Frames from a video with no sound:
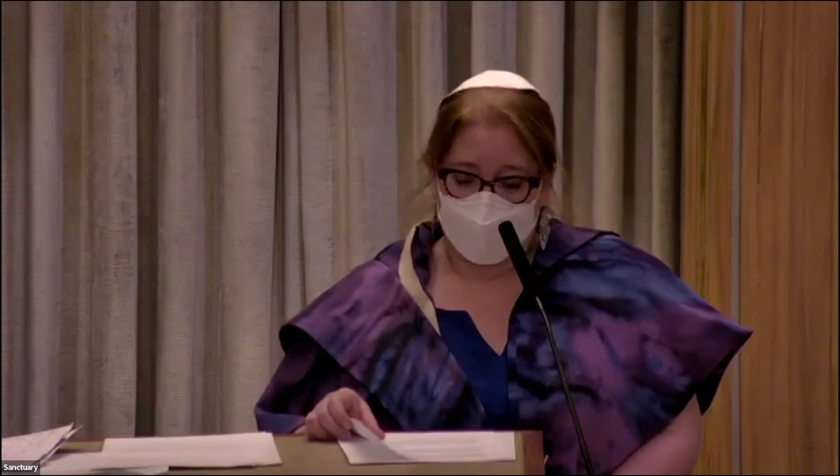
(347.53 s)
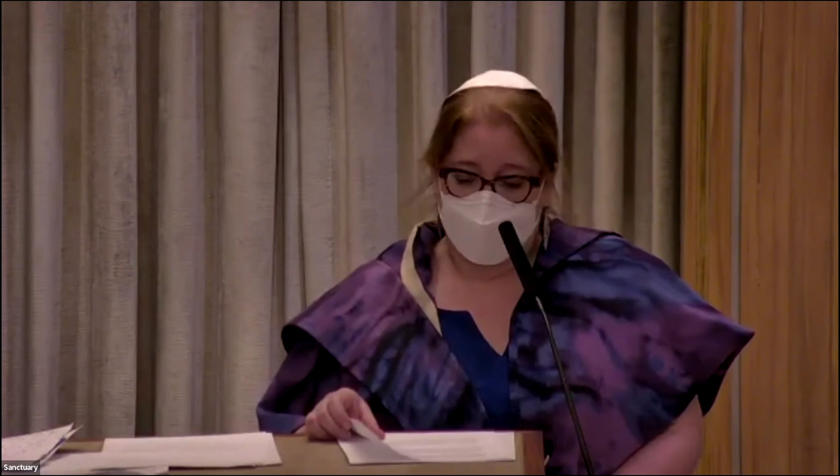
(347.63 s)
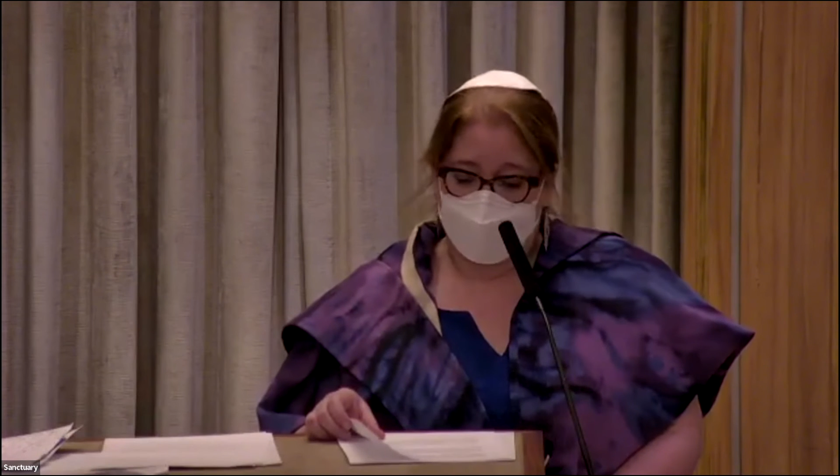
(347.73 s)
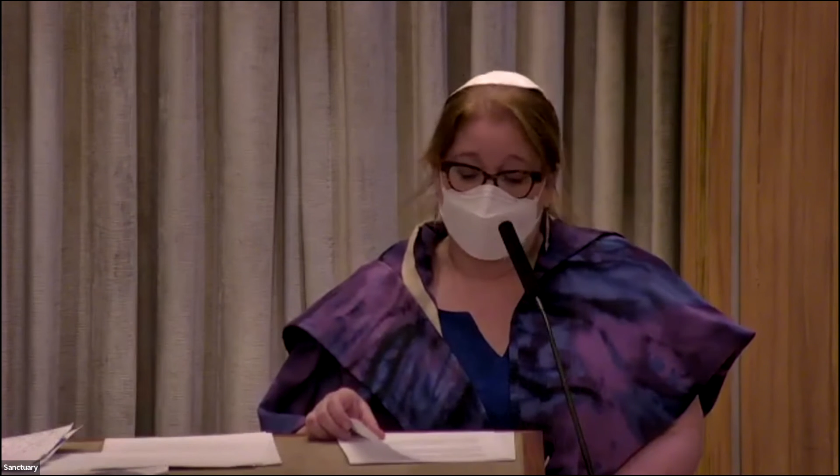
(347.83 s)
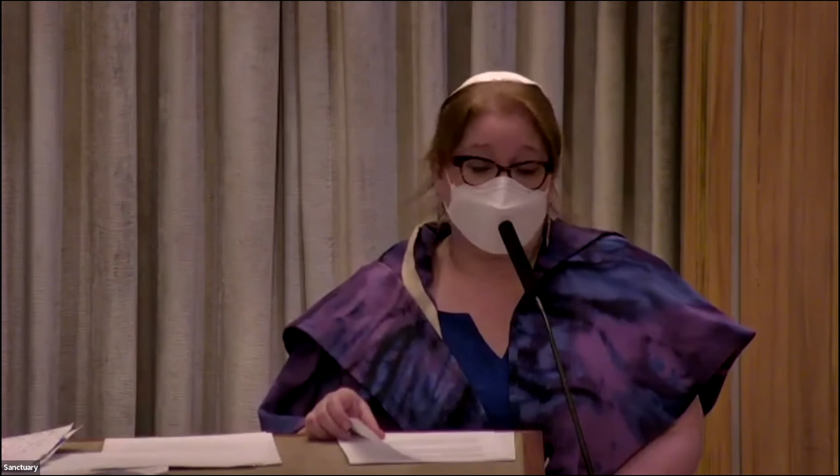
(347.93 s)

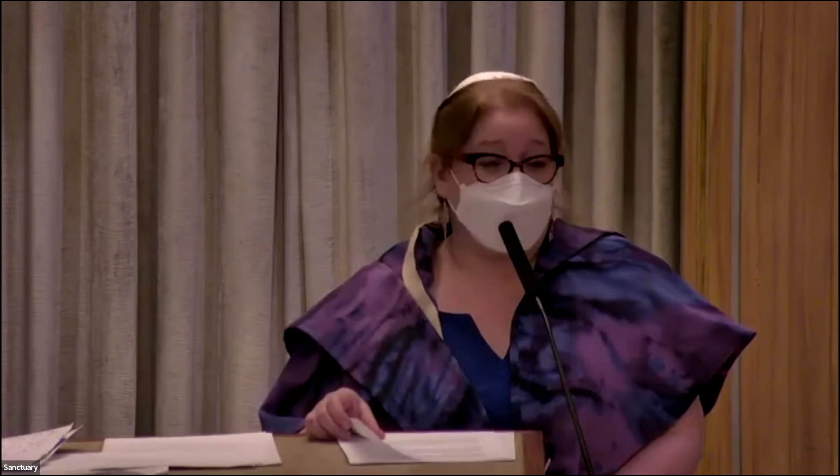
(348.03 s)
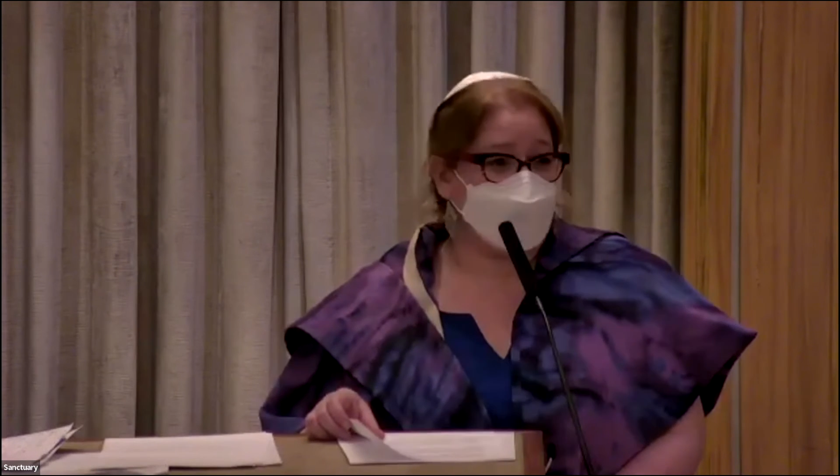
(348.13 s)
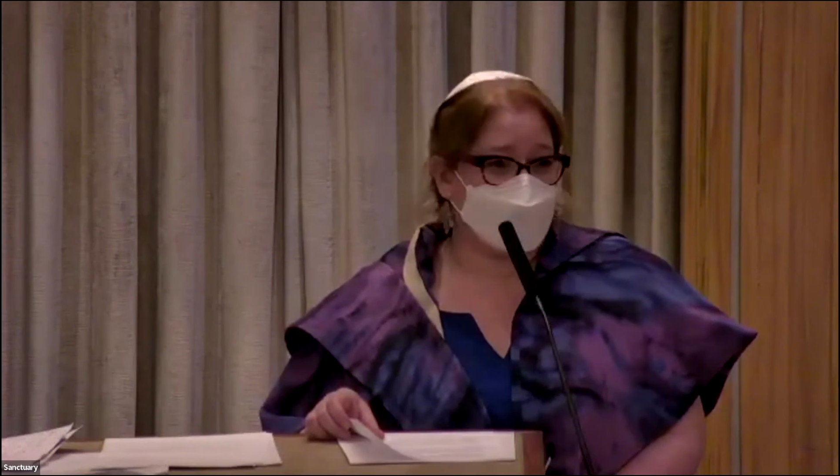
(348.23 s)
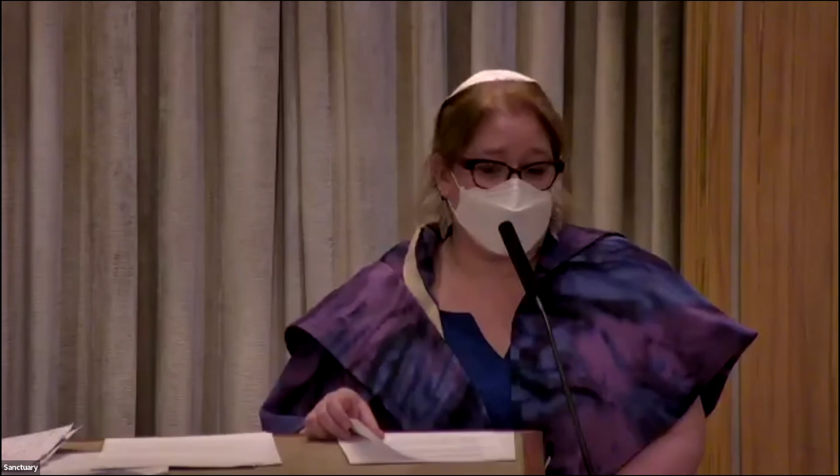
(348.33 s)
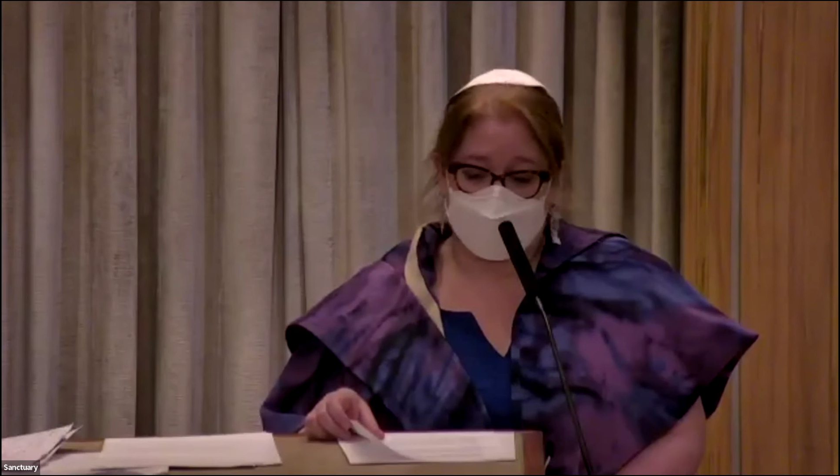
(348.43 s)
of our
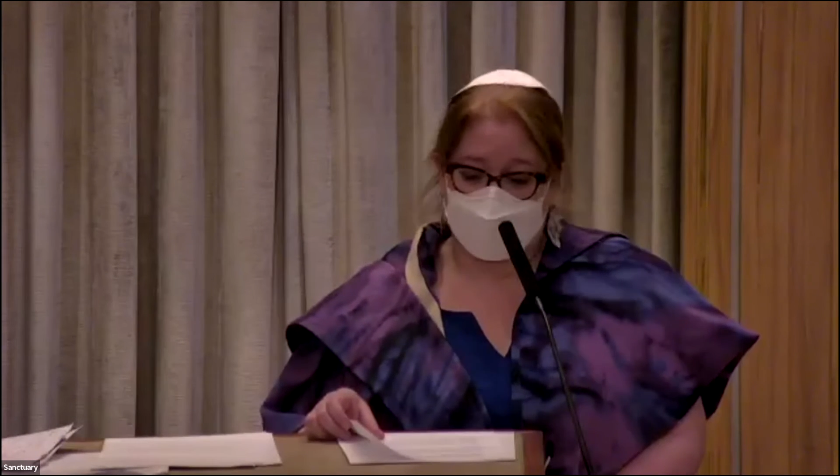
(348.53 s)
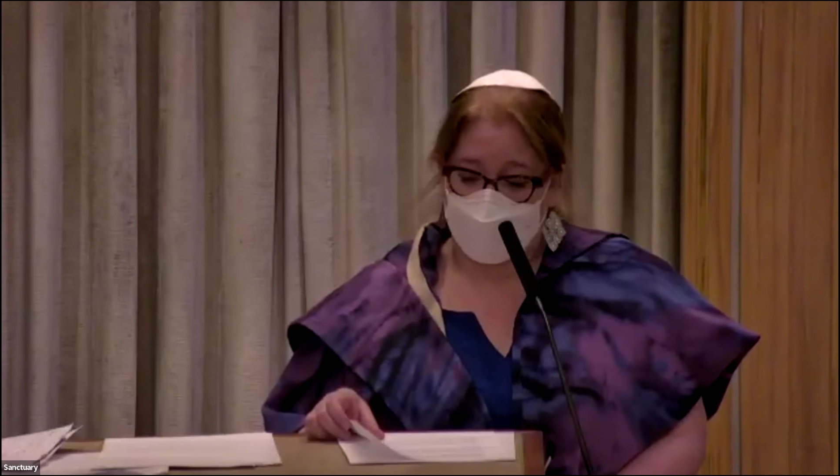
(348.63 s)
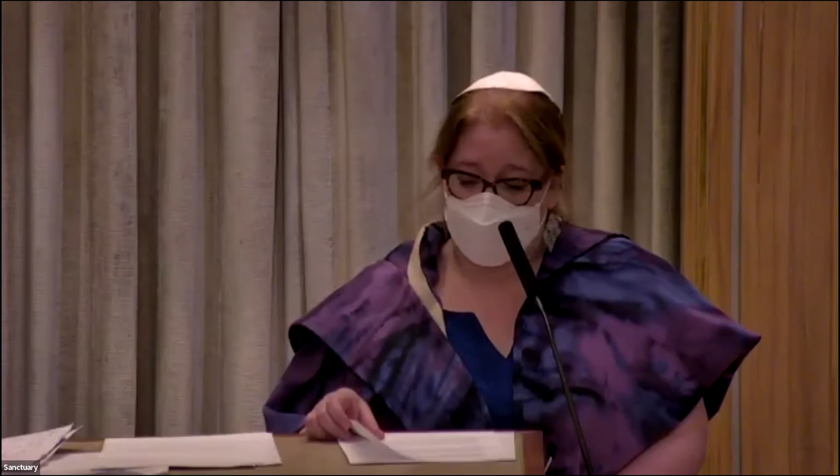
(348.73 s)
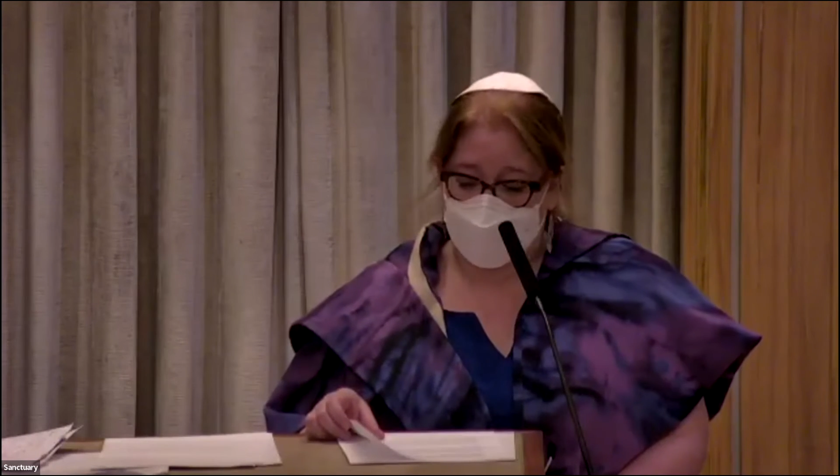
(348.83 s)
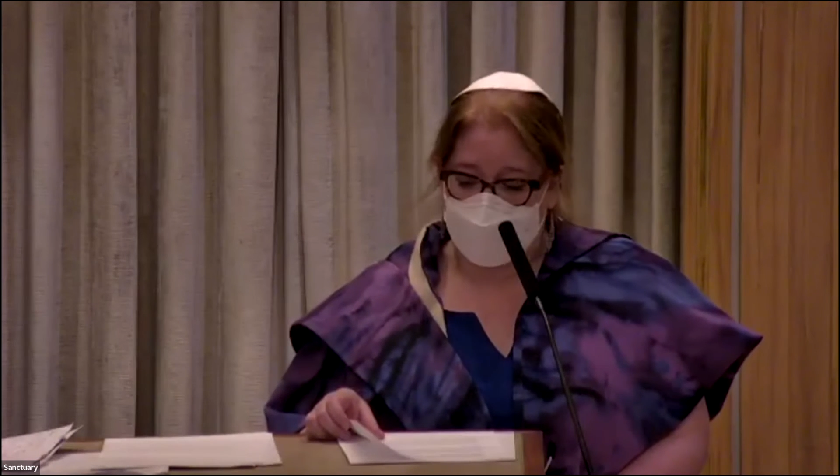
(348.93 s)
founders to
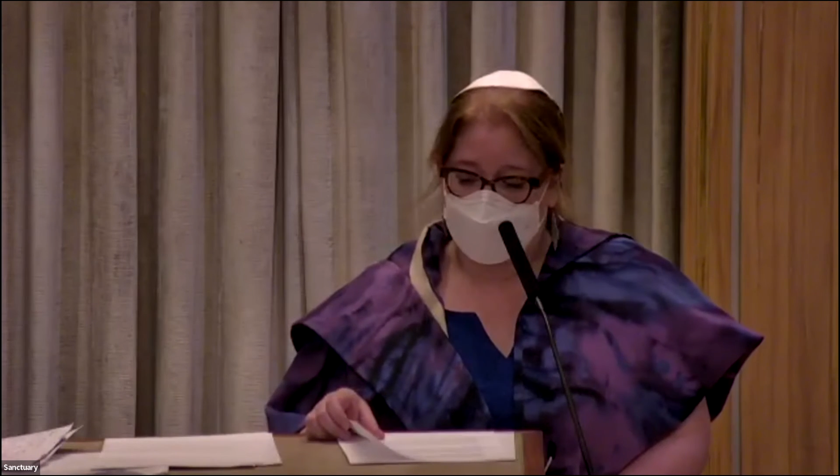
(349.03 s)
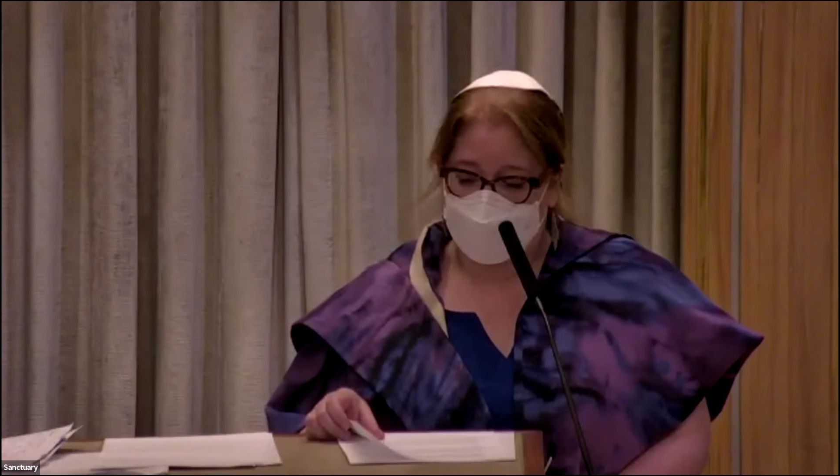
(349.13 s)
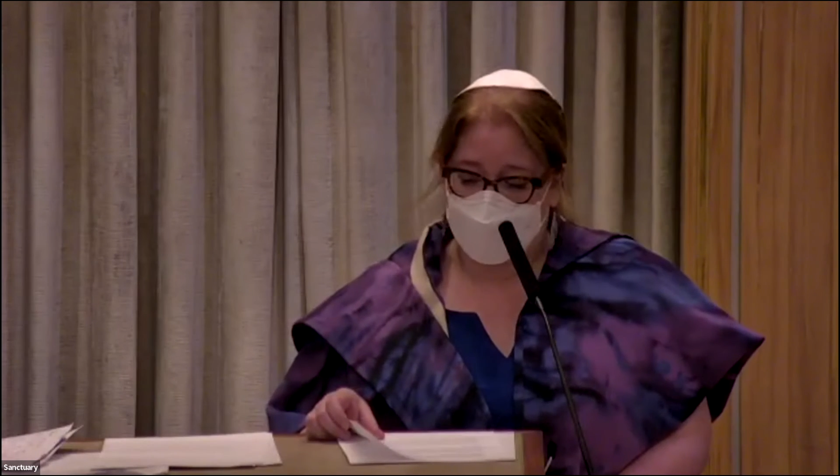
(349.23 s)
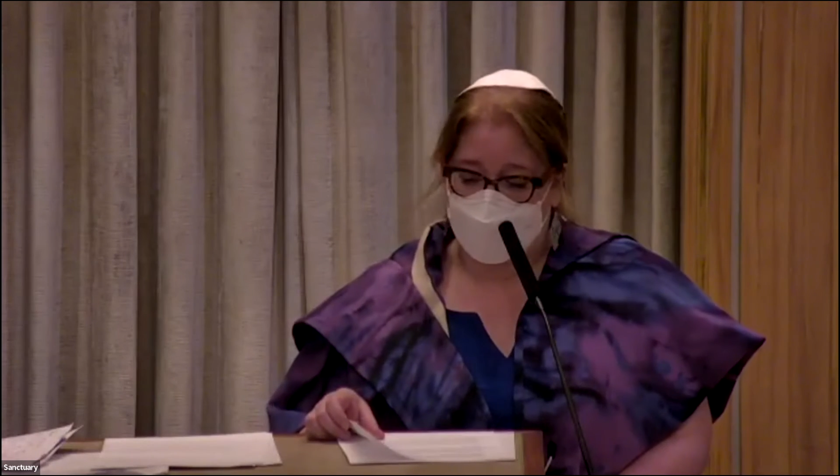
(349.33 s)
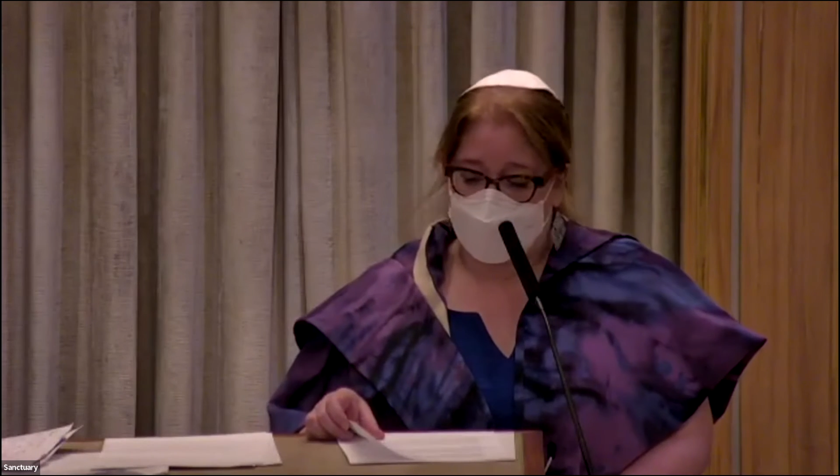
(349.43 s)
meet
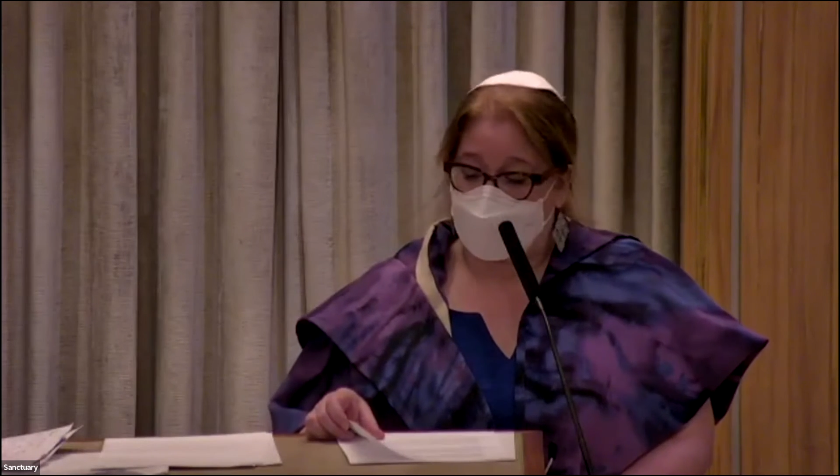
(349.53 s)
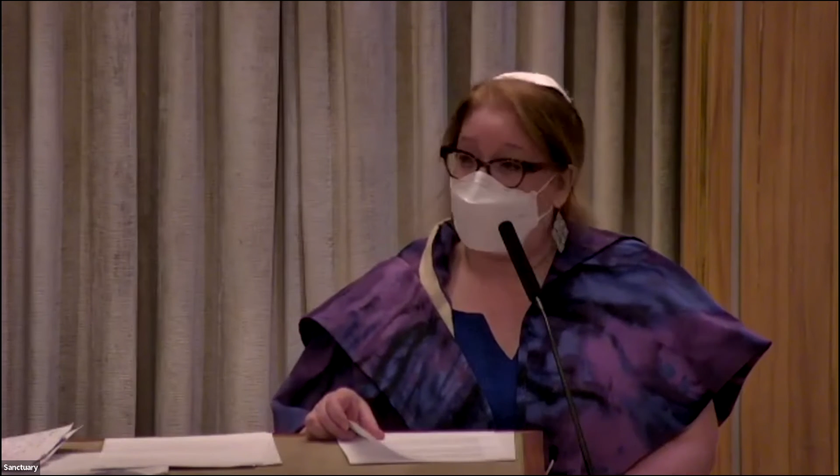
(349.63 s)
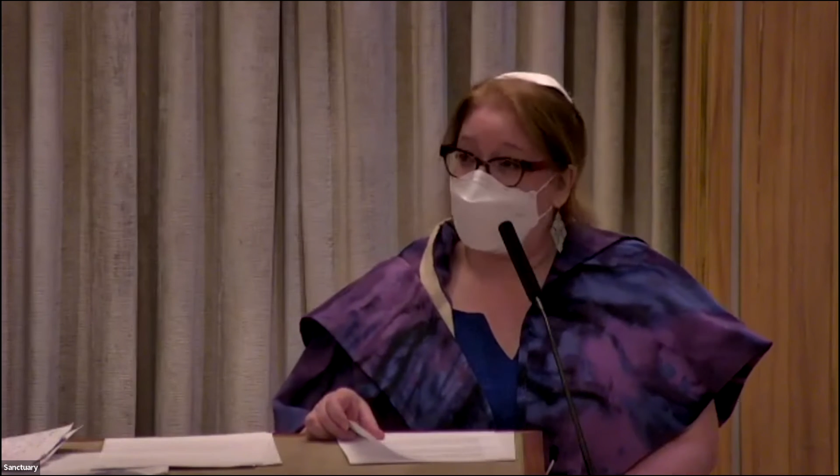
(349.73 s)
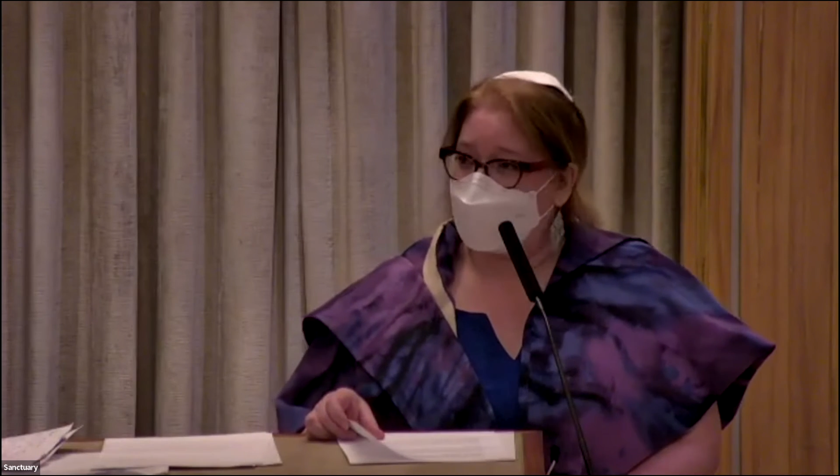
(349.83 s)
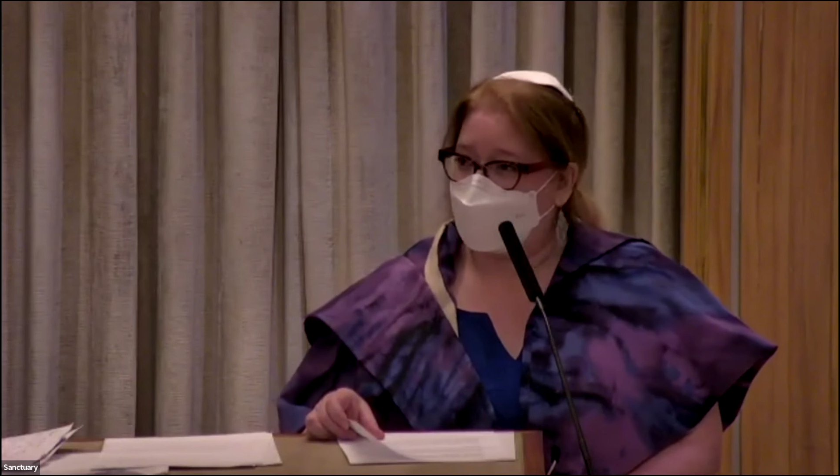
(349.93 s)
this
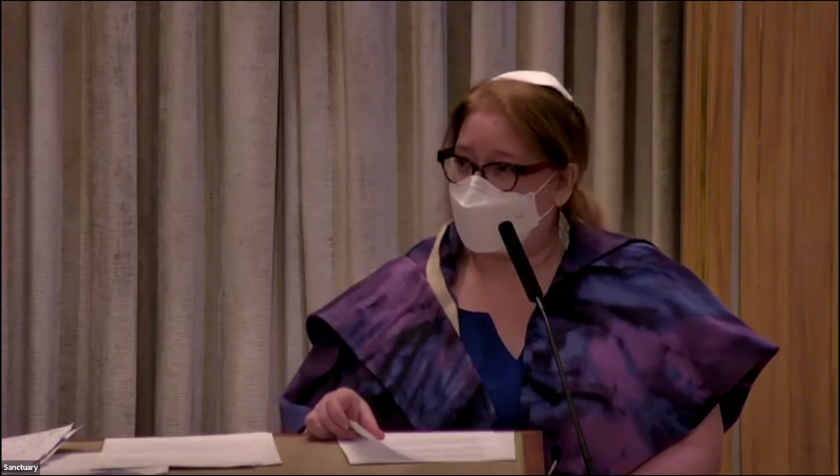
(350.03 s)
moment